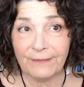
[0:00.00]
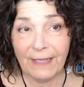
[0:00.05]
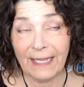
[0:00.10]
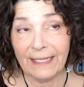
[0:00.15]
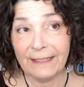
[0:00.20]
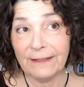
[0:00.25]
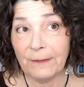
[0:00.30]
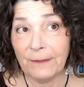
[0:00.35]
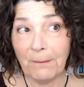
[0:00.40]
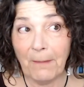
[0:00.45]

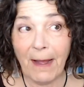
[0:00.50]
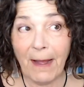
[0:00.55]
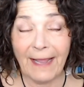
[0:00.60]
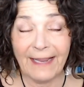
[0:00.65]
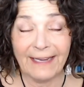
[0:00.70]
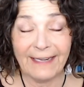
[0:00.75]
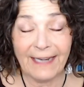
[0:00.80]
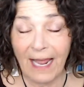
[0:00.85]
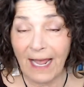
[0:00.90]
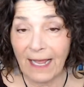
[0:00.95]
and the
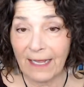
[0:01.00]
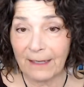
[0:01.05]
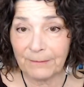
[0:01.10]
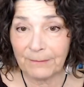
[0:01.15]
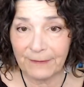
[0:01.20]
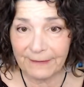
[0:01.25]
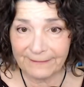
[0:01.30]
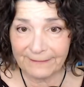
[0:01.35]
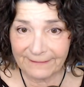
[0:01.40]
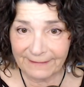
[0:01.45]
mind,
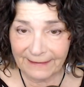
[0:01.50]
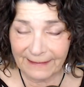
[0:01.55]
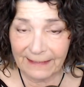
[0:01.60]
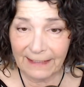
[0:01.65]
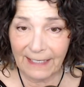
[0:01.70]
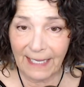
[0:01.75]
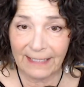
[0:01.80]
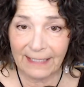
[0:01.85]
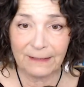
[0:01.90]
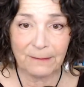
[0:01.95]

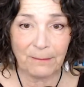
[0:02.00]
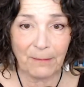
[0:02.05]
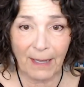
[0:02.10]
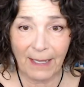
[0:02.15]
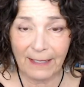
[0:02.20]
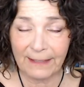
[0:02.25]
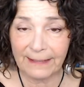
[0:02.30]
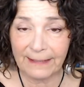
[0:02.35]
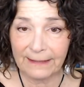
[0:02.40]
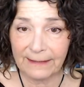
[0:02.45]
obviously, and the
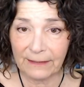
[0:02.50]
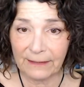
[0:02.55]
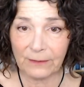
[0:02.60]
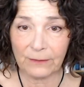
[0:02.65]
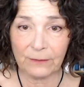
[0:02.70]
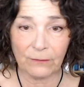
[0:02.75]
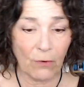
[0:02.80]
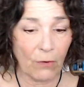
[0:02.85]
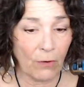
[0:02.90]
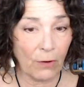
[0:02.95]
body,
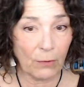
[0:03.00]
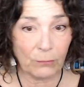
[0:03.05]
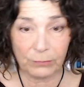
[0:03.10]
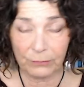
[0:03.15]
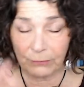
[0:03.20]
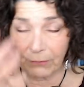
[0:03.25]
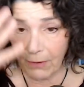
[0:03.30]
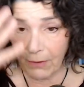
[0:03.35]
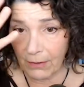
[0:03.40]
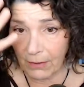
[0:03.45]

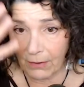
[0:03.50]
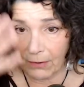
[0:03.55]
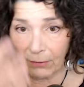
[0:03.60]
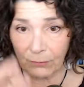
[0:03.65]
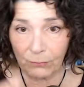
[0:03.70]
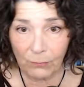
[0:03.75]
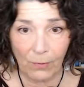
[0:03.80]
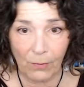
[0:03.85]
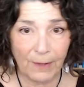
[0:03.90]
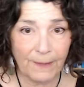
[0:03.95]
we're
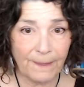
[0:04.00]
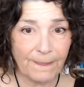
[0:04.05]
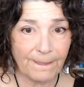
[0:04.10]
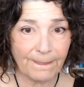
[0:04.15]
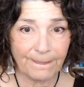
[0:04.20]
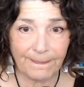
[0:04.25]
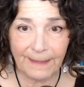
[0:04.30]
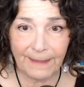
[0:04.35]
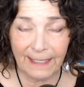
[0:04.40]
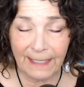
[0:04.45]
all
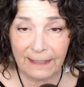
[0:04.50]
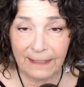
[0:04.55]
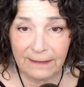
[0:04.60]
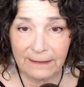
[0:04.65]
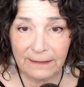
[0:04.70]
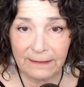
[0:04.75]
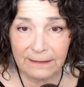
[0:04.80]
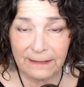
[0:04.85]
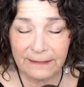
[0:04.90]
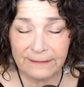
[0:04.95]
one
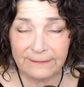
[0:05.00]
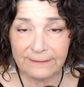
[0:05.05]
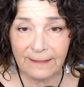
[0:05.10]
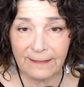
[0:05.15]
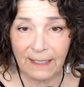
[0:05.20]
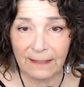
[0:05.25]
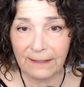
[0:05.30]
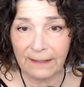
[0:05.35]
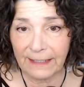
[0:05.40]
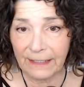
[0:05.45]
thing. It's
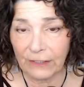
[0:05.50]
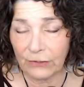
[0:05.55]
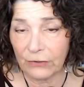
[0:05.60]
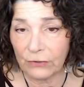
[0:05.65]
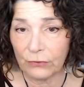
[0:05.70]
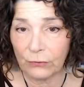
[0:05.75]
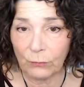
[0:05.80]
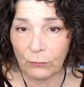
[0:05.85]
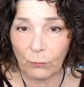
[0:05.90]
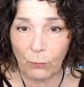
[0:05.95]
not like you
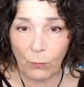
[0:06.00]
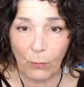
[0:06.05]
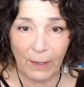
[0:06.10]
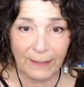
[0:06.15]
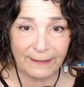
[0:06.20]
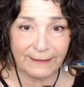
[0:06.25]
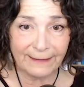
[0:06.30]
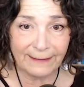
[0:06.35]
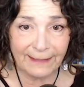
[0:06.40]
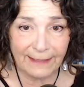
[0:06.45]
can do
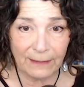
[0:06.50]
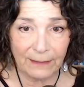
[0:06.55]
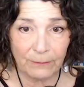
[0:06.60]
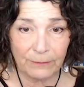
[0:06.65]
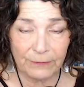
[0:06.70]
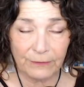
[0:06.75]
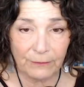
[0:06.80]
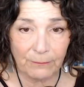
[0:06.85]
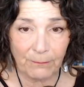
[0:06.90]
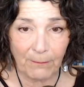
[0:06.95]
one thing
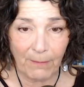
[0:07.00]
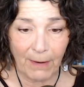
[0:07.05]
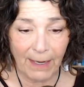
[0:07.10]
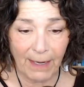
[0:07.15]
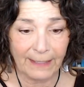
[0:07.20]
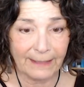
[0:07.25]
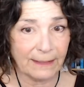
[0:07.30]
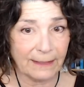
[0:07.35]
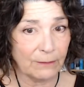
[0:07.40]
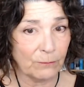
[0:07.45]
with your
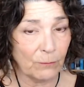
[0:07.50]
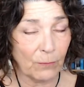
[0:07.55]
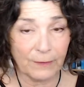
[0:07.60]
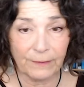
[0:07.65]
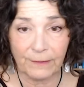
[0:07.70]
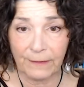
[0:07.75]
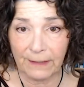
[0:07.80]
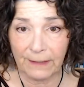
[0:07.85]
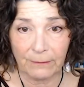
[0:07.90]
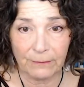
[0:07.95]
mind and
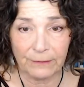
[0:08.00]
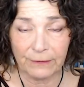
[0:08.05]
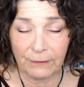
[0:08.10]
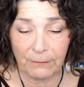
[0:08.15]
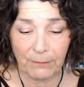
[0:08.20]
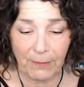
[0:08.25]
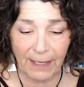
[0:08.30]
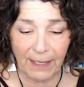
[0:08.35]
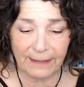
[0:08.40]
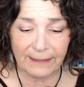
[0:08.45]
one thing with
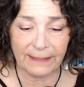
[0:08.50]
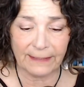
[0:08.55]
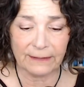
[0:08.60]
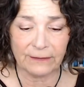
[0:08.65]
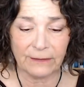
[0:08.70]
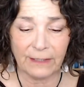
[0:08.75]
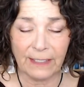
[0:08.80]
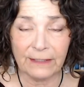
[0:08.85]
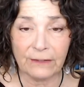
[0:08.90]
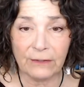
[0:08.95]
your body.
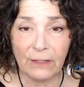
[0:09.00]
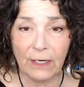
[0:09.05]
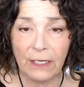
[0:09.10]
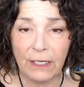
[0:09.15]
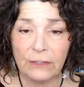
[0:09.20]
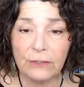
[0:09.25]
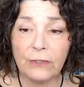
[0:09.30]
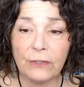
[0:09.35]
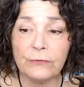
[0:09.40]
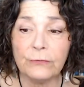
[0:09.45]
It
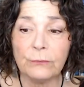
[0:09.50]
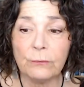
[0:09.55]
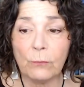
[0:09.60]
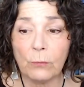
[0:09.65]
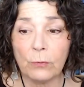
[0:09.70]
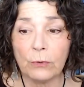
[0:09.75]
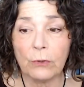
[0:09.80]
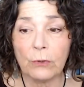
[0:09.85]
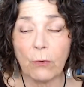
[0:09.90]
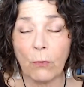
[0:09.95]
doesn't
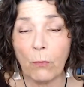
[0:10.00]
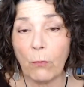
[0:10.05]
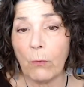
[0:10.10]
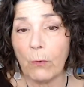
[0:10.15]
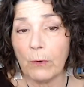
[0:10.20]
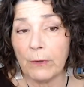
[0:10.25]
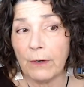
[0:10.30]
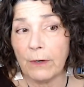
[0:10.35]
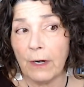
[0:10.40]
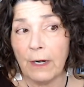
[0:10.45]
work,
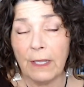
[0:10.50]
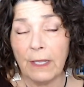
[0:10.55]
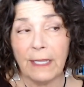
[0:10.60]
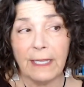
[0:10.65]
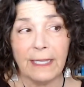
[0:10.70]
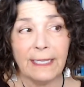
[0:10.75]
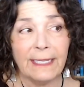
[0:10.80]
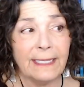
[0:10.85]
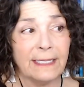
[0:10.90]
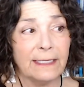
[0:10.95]
or
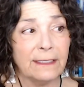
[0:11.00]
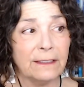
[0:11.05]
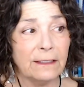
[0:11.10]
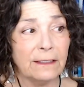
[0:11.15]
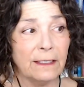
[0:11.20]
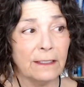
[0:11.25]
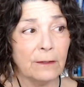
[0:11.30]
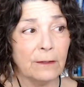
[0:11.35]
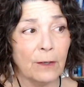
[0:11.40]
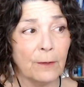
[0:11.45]

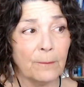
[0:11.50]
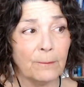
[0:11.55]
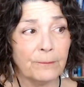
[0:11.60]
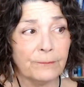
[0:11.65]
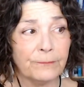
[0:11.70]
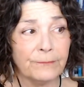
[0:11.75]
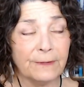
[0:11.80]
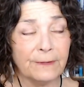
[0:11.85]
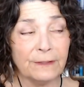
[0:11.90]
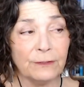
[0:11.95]

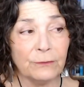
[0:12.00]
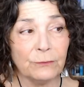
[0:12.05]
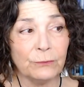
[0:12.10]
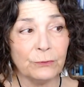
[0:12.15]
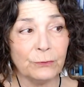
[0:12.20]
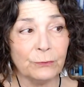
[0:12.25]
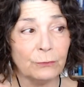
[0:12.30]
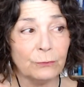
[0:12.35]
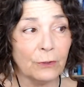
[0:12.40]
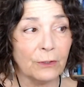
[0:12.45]

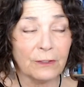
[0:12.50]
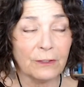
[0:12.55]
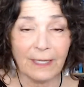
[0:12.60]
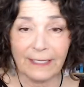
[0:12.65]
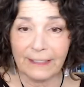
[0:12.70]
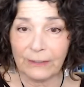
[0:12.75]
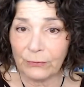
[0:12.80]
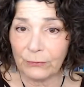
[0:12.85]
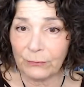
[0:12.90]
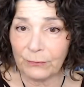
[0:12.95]
you look
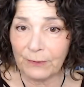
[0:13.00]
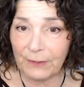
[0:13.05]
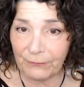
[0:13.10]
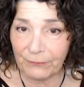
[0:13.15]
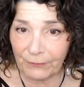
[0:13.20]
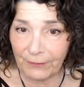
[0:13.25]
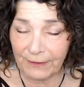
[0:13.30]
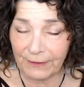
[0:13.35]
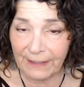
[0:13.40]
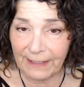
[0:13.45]
like two
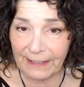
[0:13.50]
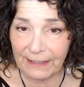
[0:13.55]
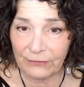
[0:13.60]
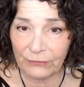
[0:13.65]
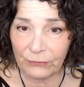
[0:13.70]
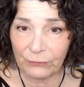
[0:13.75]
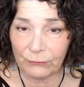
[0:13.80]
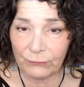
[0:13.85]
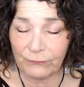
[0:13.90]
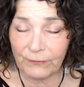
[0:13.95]
different
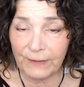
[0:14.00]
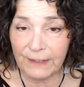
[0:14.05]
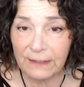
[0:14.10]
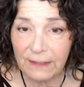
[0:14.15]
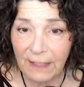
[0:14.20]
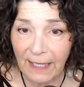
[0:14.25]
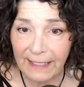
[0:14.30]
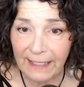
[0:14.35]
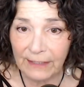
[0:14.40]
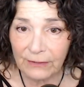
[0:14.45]
things. You feel
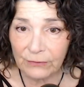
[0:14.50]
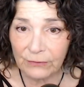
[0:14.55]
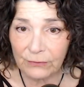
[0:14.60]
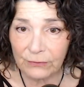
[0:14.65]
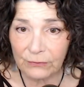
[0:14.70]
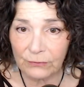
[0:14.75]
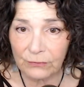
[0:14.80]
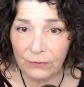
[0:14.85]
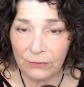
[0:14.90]
like you're